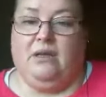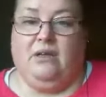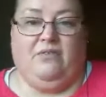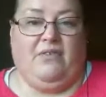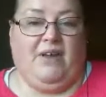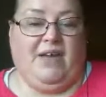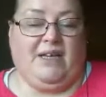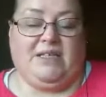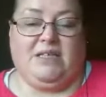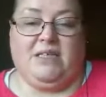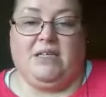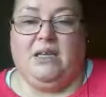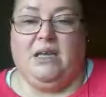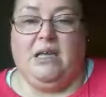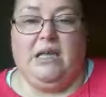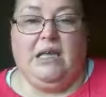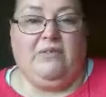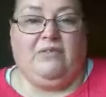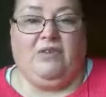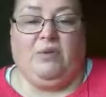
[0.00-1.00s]
In fact,
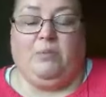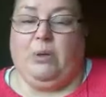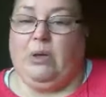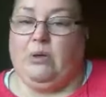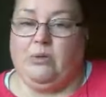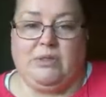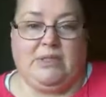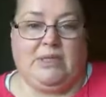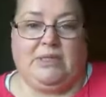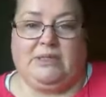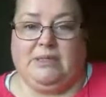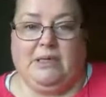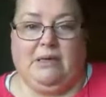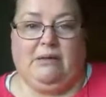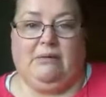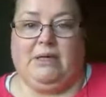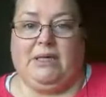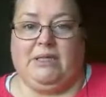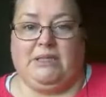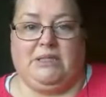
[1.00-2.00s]
if you both sat
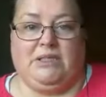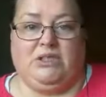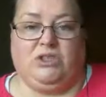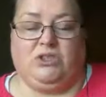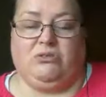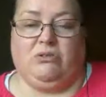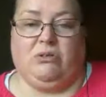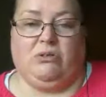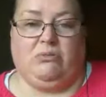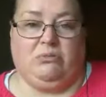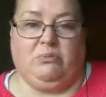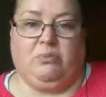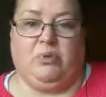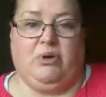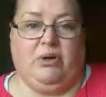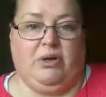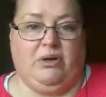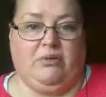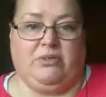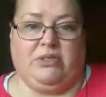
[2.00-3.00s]
down and did your own
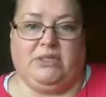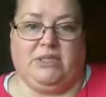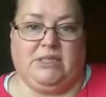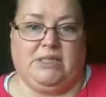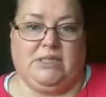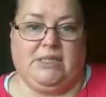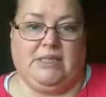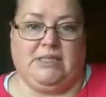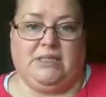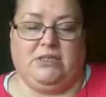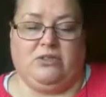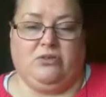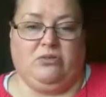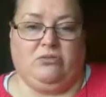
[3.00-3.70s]
priorities list,